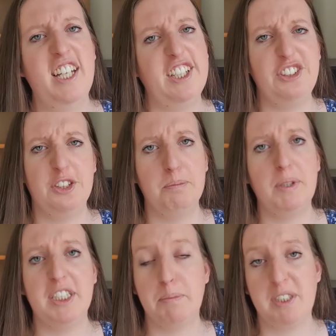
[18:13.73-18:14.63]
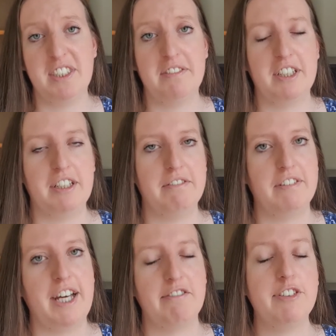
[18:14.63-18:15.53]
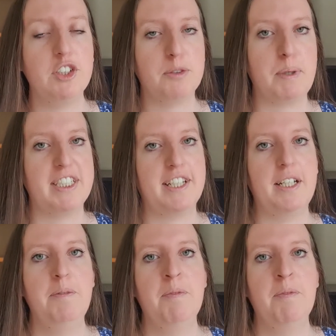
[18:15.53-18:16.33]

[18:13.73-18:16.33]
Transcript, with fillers: and you can be specific if that feels better.